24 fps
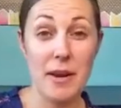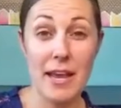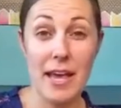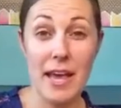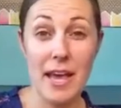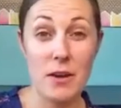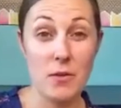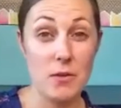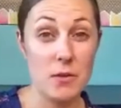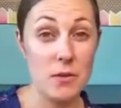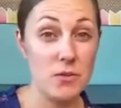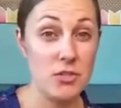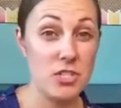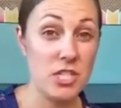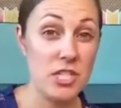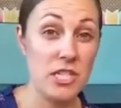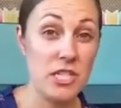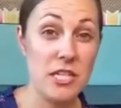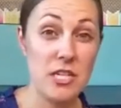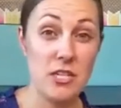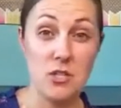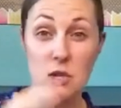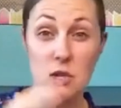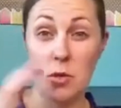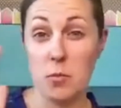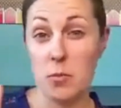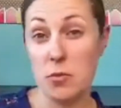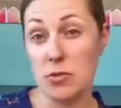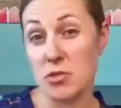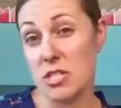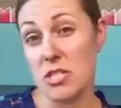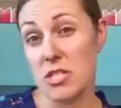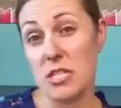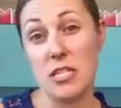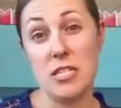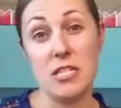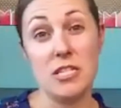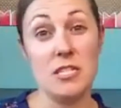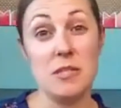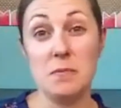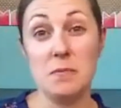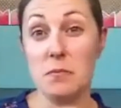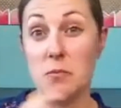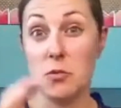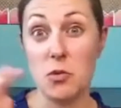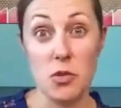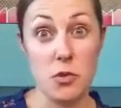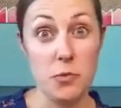about heterogeneous,
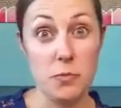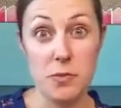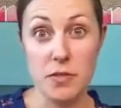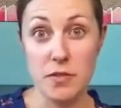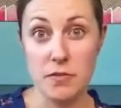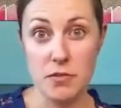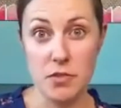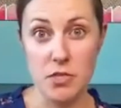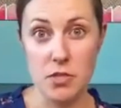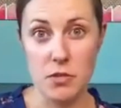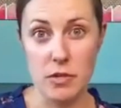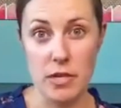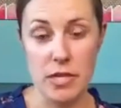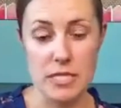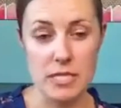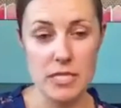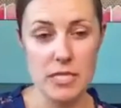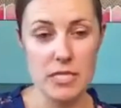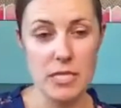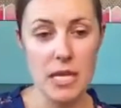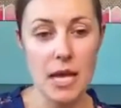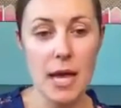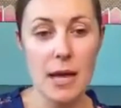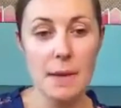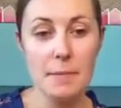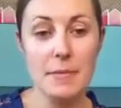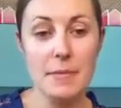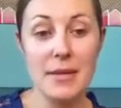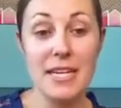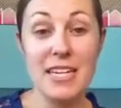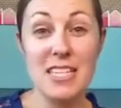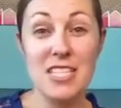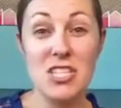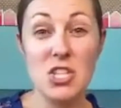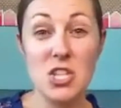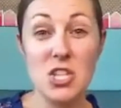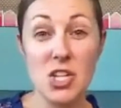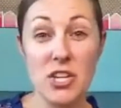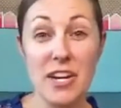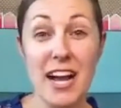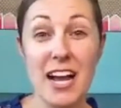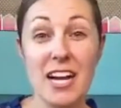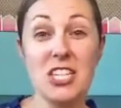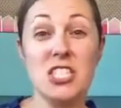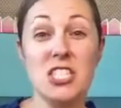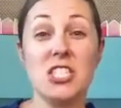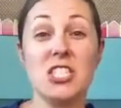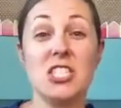homogeneous groups of students because they're
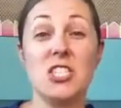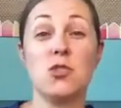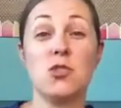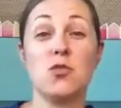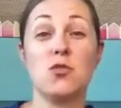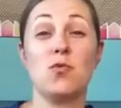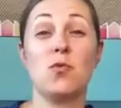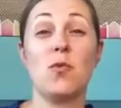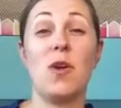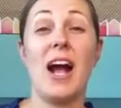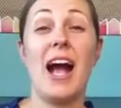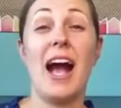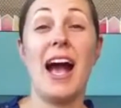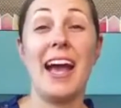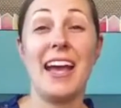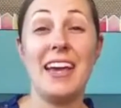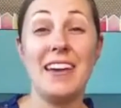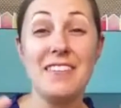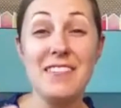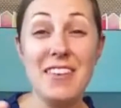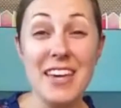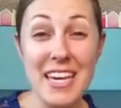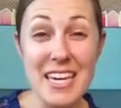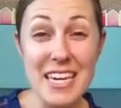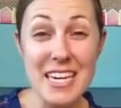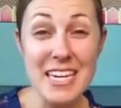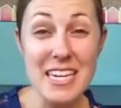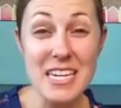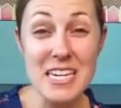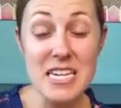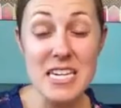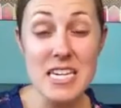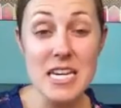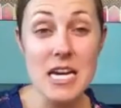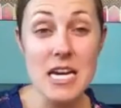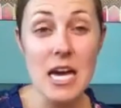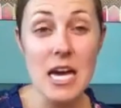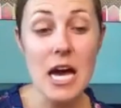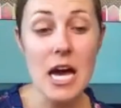actually driving